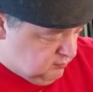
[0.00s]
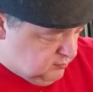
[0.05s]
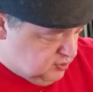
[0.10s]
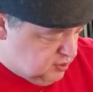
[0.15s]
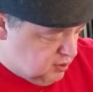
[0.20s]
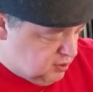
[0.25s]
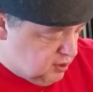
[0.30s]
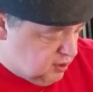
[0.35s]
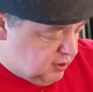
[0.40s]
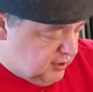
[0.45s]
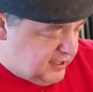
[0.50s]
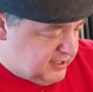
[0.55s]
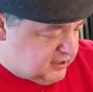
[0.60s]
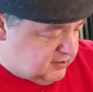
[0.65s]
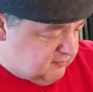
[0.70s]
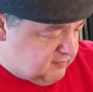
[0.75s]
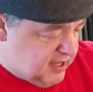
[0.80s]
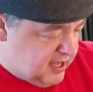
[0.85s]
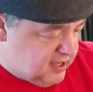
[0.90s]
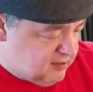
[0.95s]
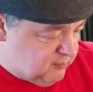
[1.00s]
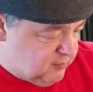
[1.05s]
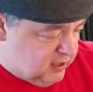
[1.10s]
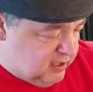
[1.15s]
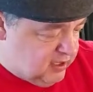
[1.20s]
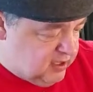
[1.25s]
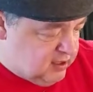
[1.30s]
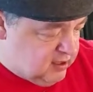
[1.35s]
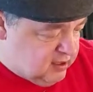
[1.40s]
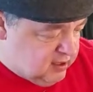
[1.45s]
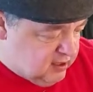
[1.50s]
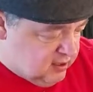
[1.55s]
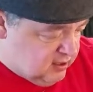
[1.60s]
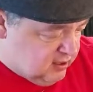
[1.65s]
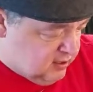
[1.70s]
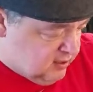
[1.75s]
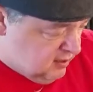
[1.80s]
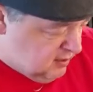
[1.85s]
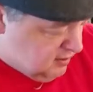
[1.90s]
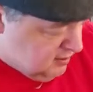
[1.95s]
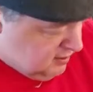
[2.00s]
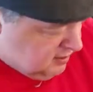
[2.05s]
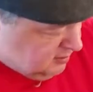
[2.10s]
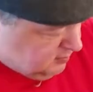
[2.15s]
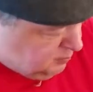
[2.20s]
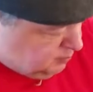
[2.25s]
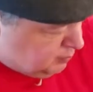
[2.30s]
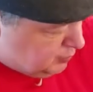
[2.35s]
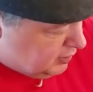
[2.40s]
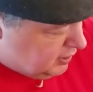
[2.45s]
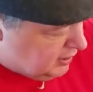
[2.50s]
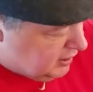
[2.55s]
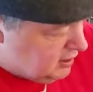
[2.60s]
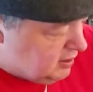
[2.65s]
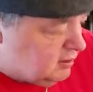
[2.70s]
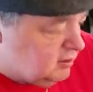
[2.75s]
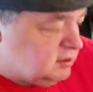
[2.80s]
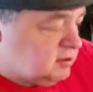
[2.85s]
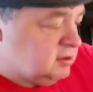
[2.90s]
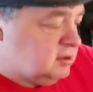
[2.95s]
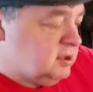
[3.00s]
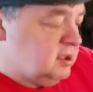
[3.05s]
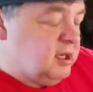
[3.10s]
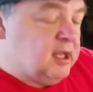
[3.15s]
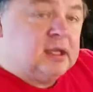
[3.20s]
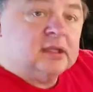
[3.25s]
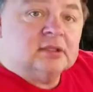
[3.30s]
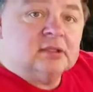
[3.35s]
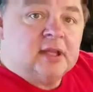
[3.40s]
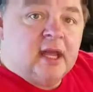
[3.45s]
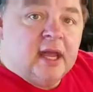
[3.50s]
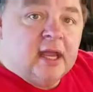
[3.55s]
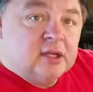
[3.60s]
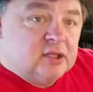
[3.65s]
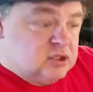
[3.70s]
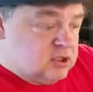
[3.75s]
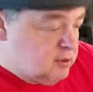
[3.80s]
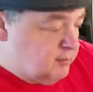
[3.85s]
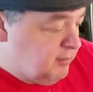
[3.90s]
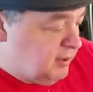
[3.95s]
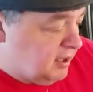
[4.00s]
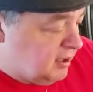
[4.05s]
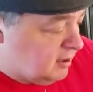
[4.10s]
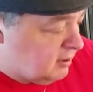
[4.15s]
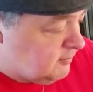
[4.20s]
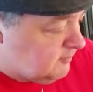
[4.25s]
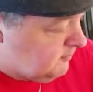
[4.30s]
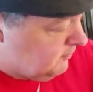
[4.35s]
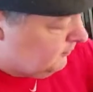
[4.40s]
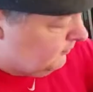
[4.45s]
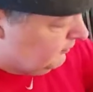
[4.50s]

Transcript: So the less of that we bring to the next stage, the better.